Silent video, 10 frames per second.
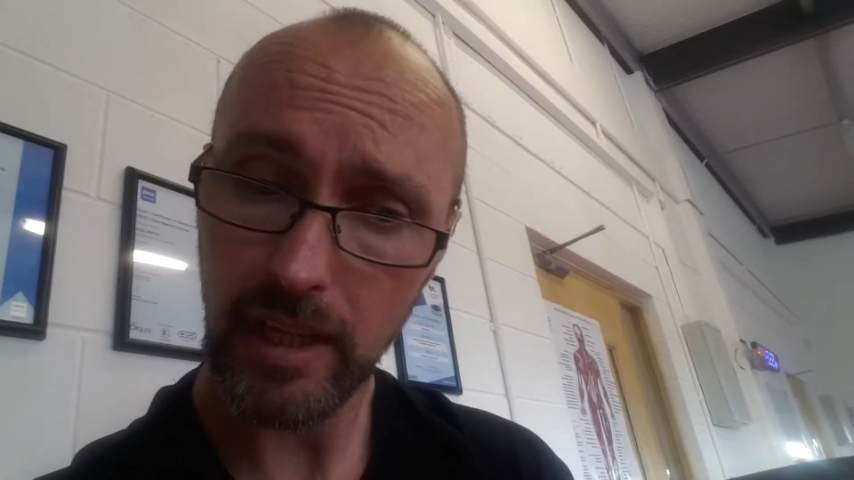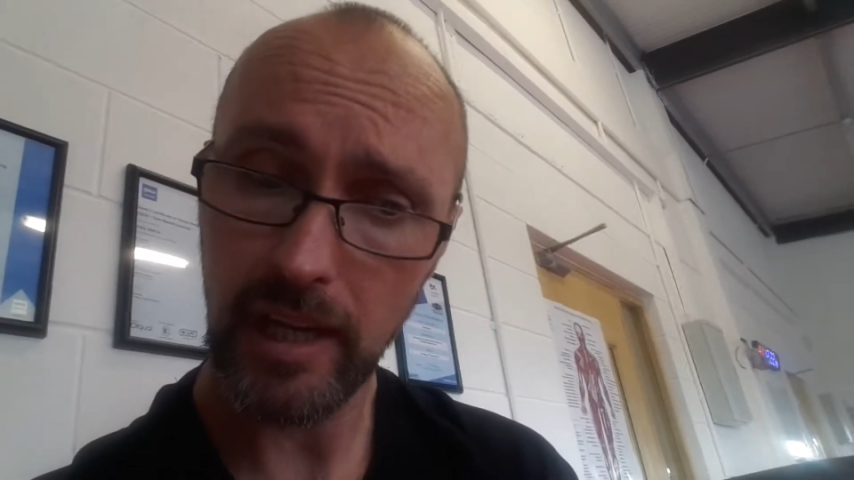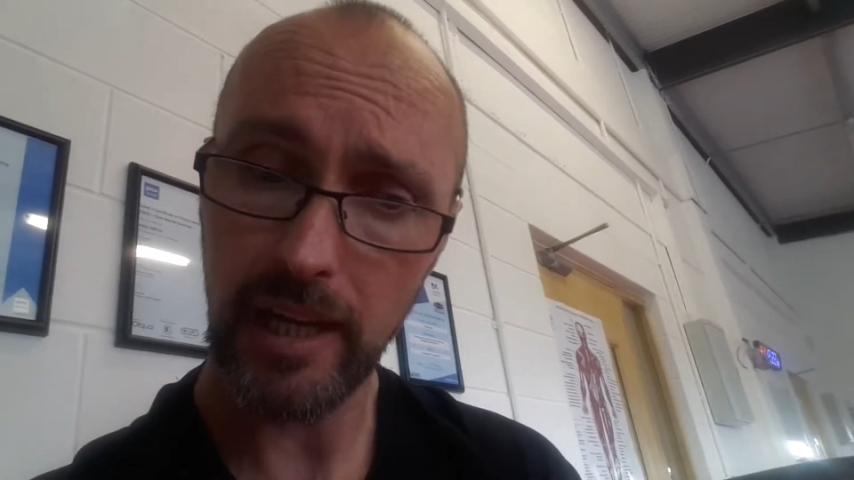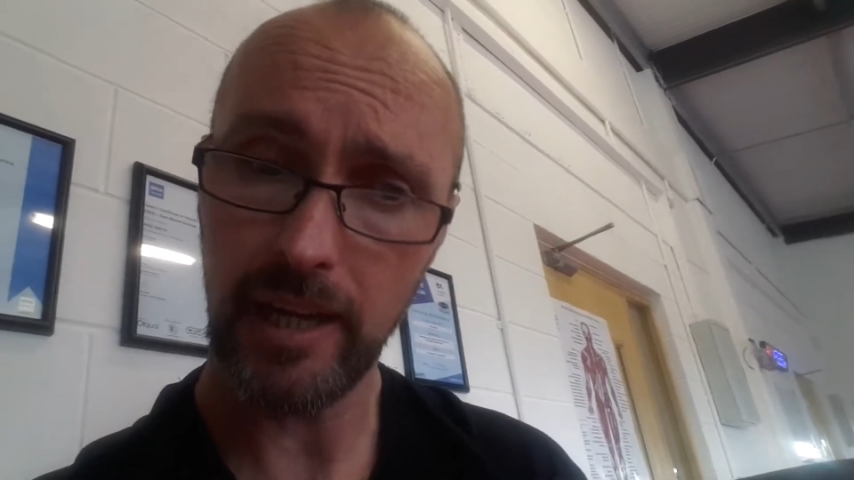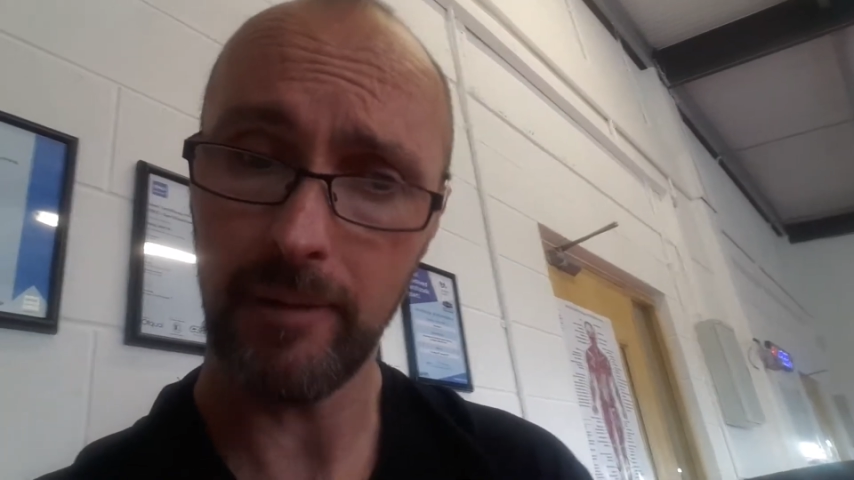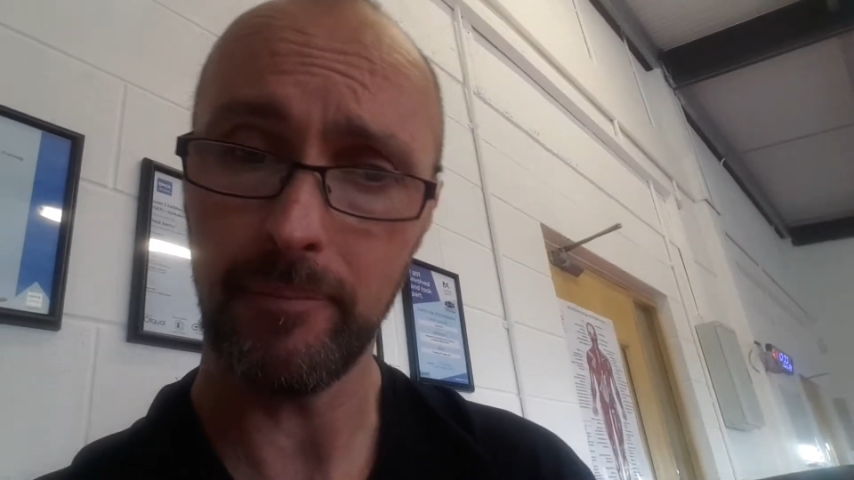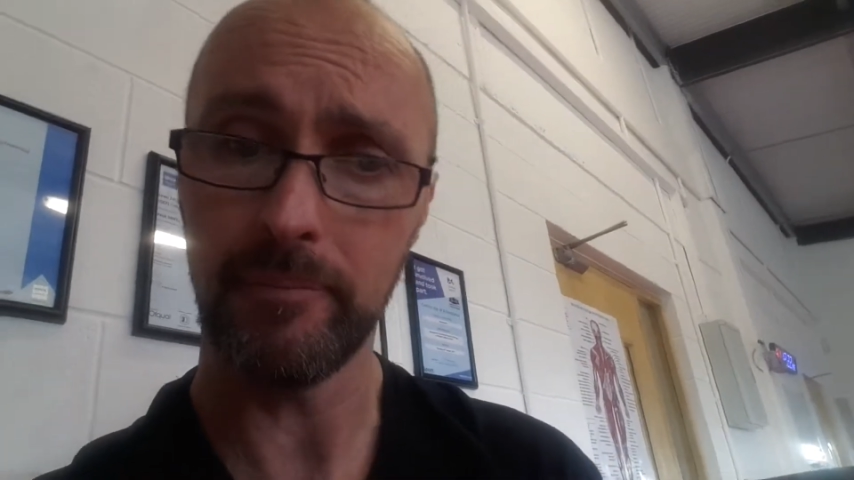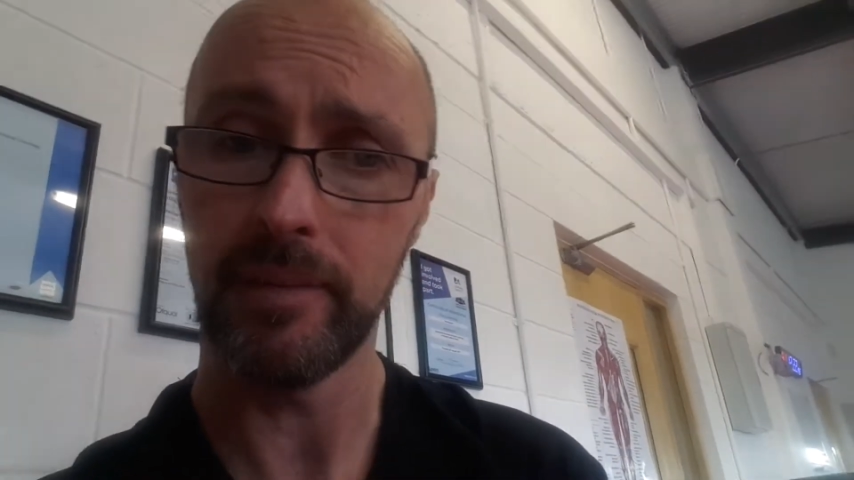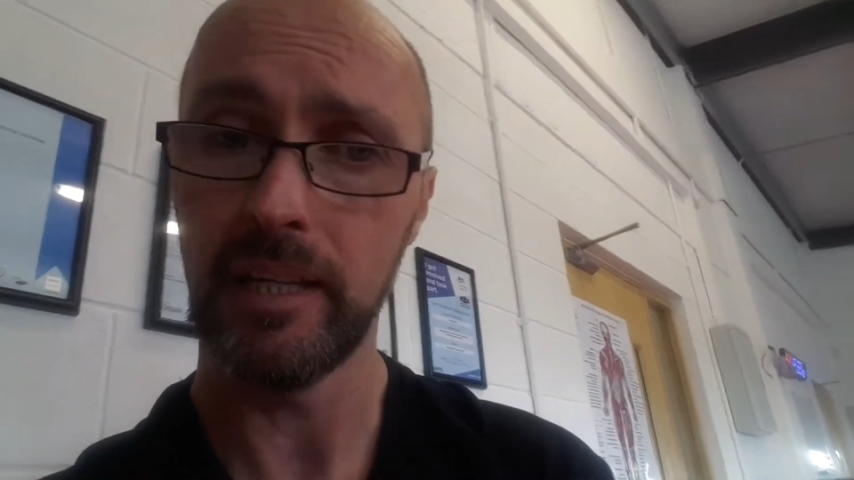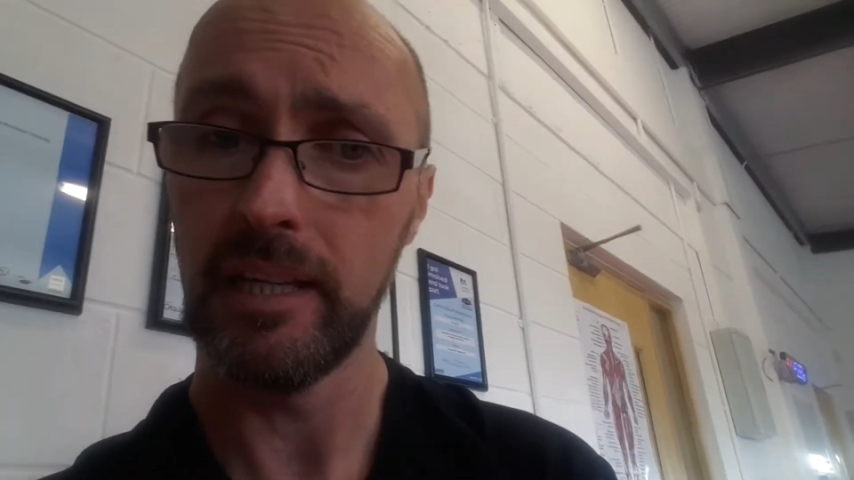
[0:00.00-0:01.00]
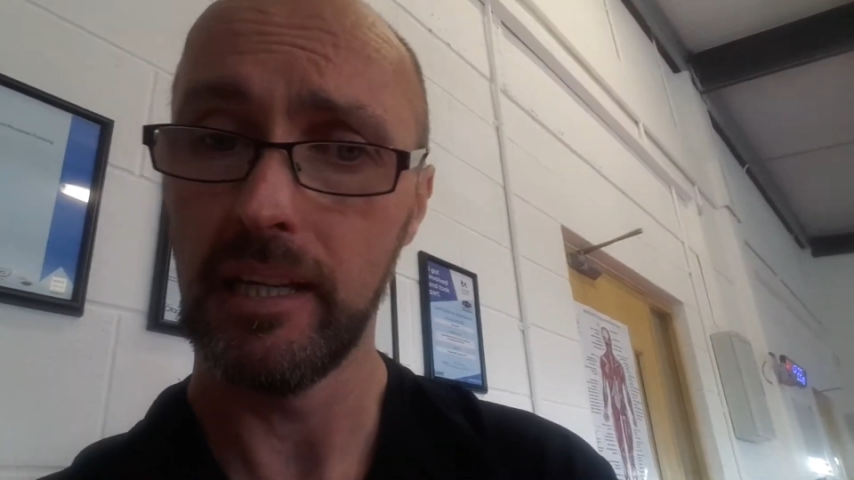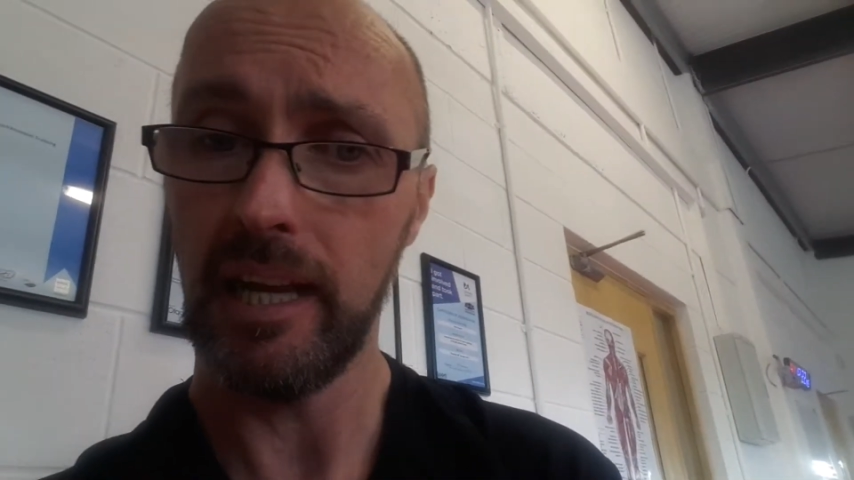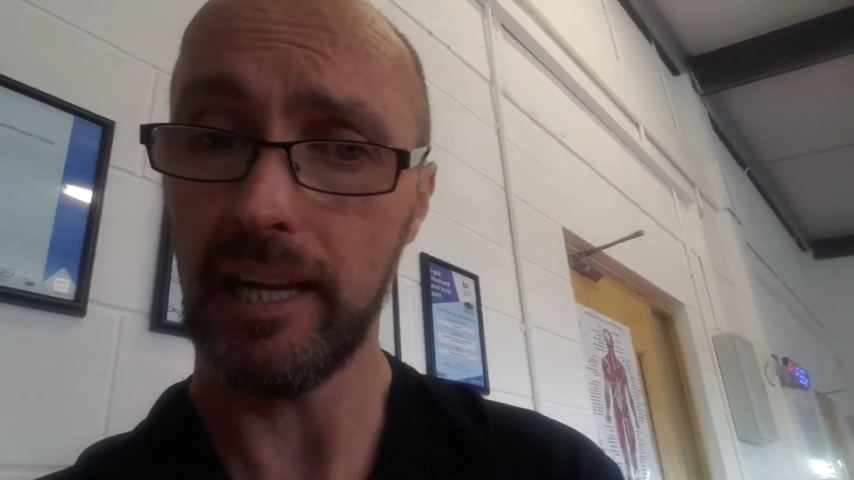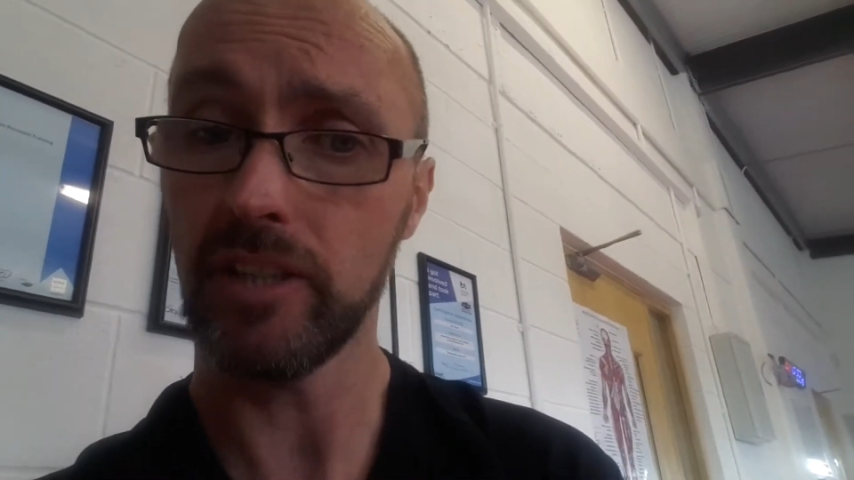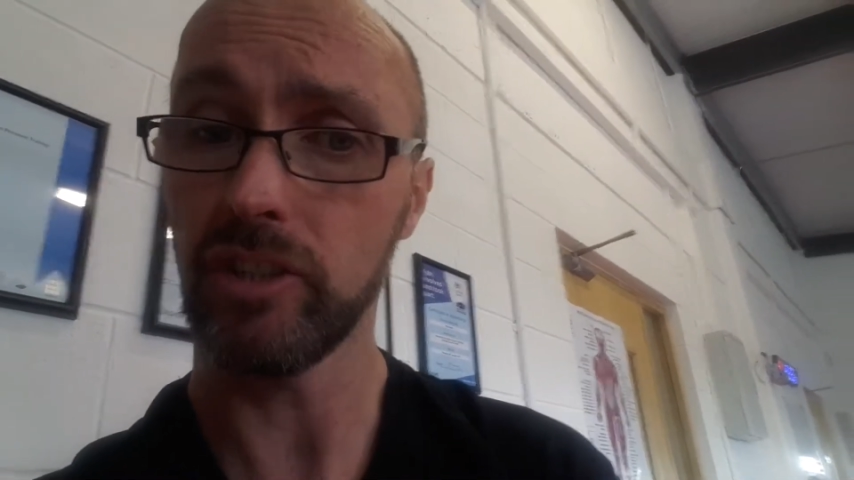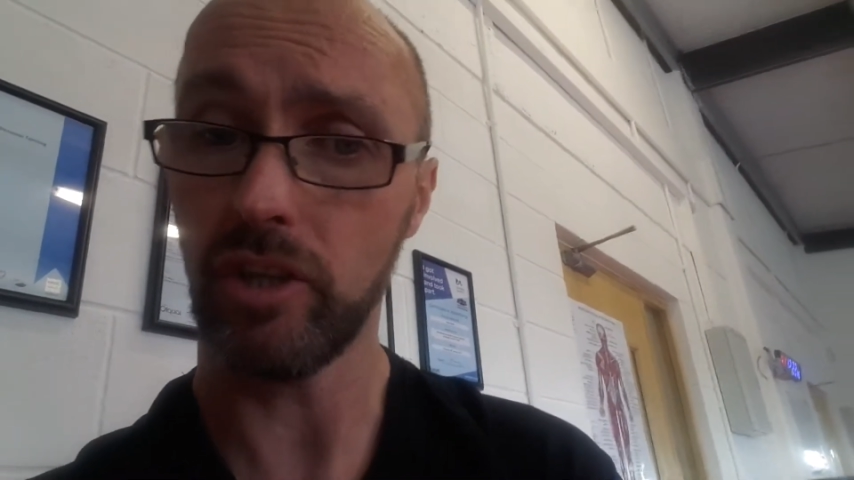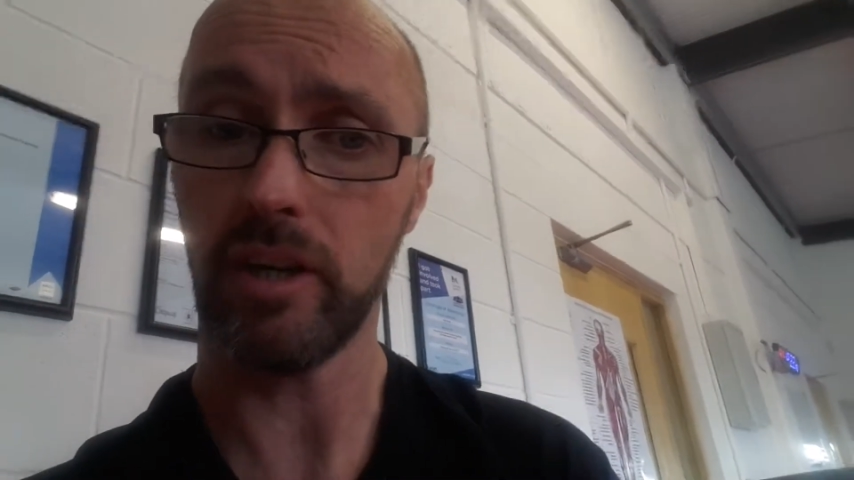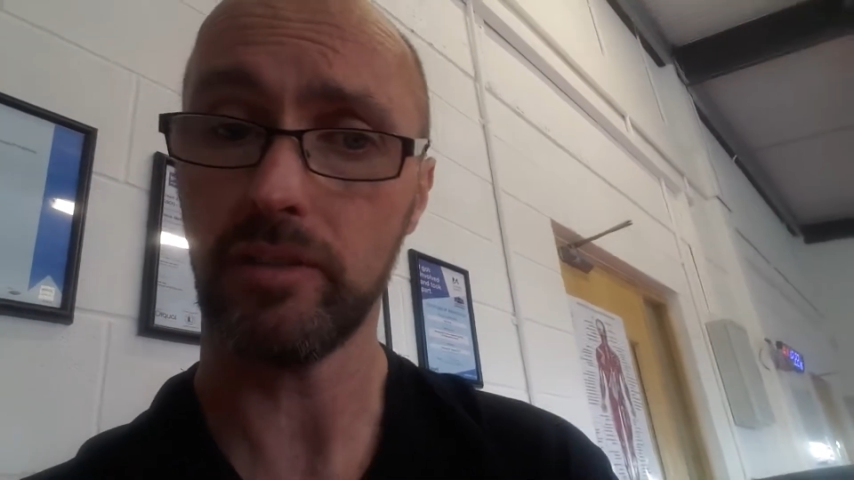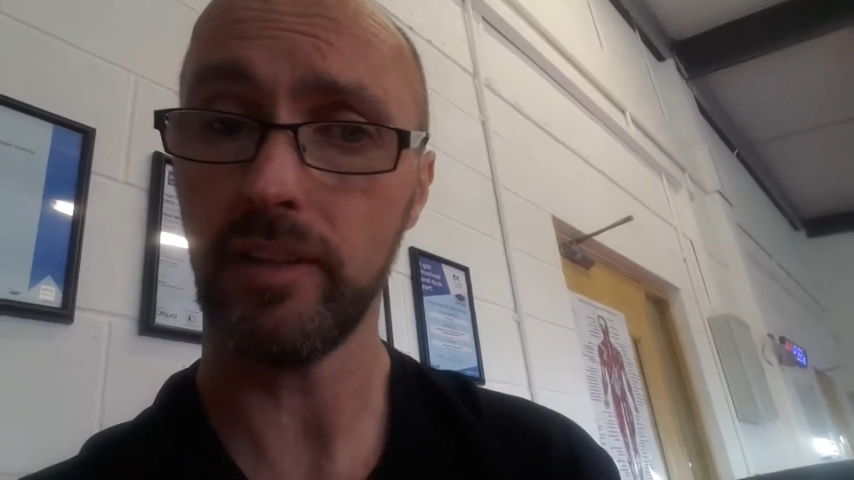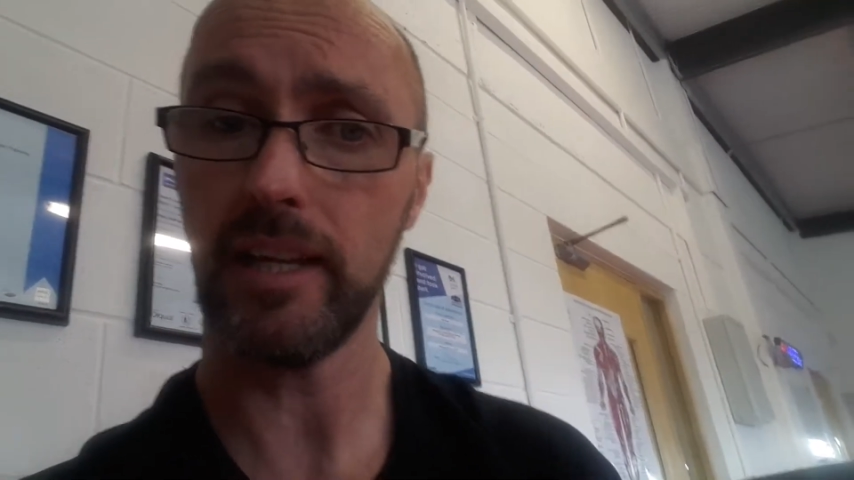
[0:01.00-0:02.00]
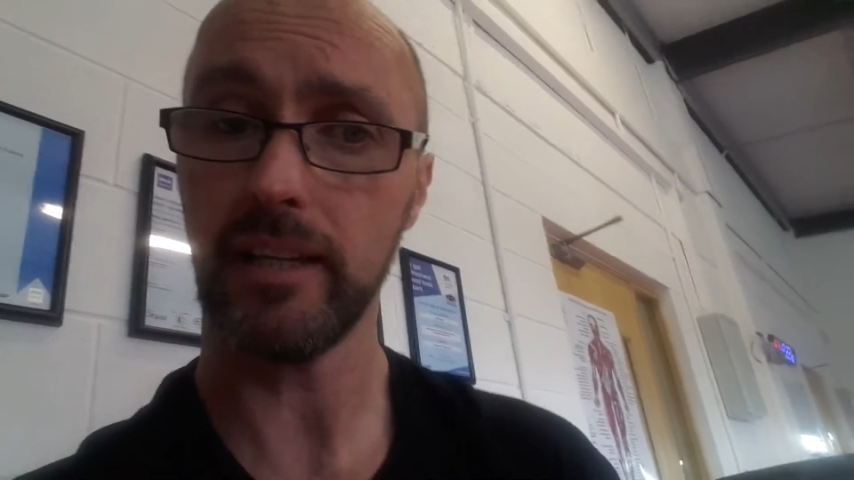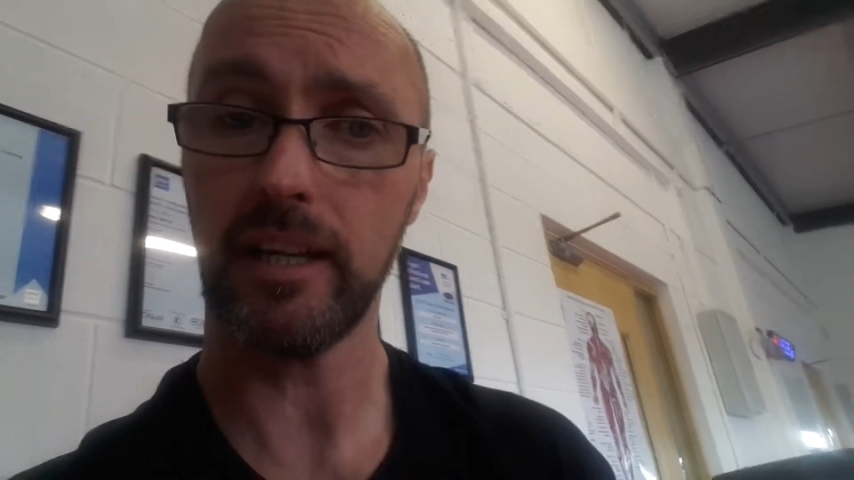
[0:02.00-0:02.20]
I didn't charge for that.